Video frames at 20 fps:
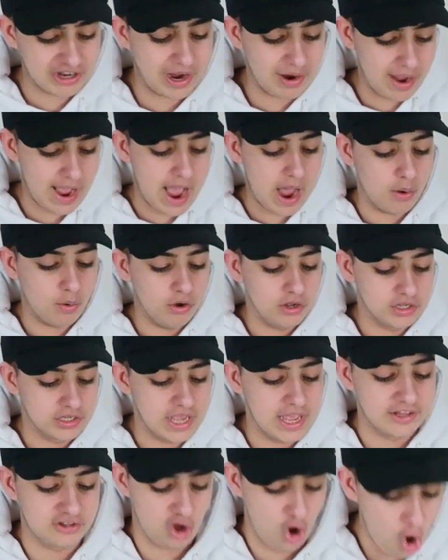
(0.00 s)
shout out,
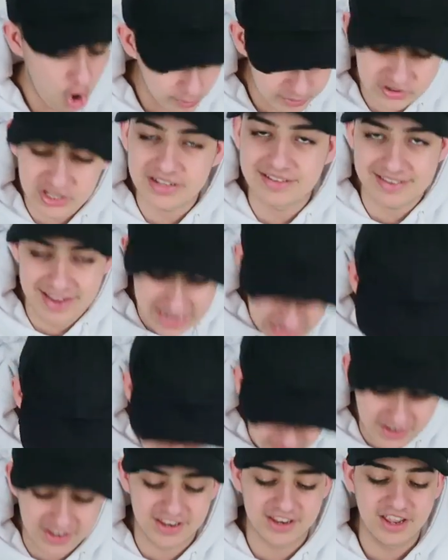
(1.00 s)
yeah, to Hopsin
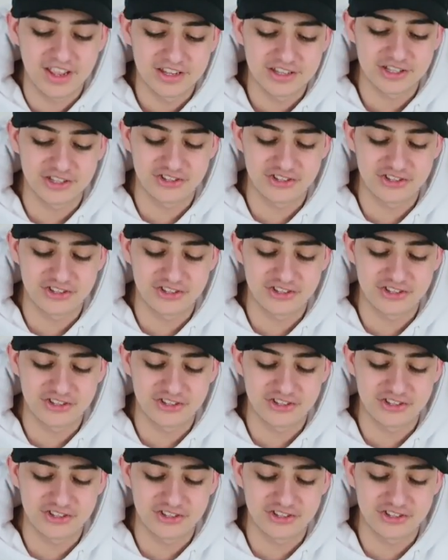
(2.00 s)
TV